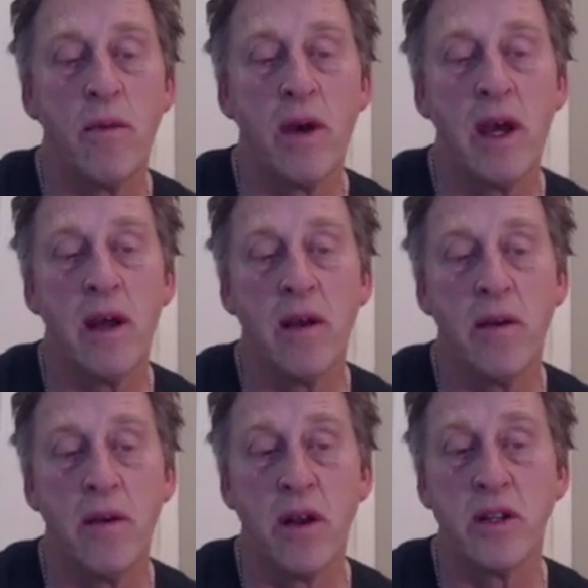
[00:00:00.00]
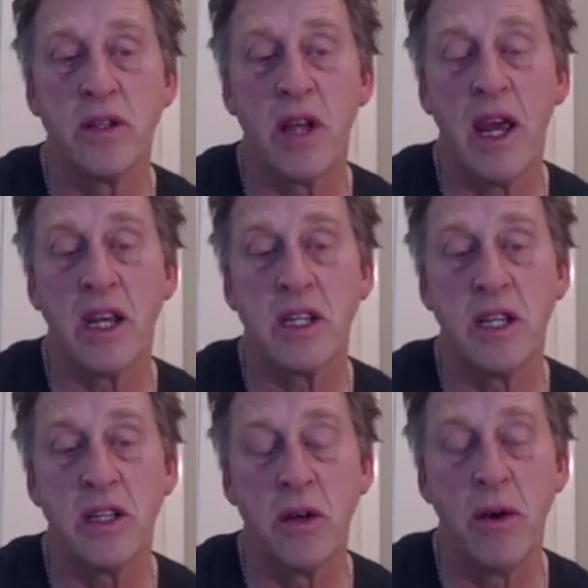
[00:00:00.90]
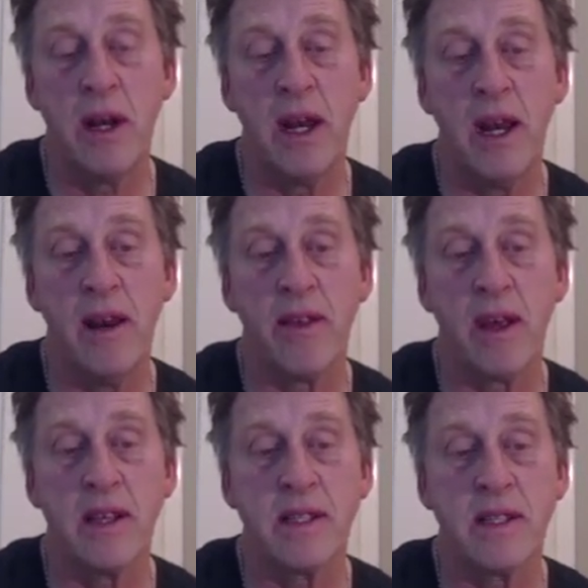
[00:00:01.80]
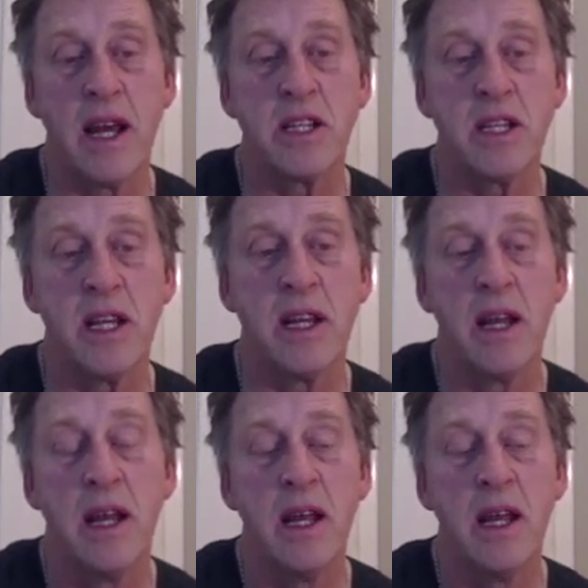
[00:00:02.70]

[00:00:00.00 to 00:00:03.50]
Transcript: We're not actually doing anything as such yet.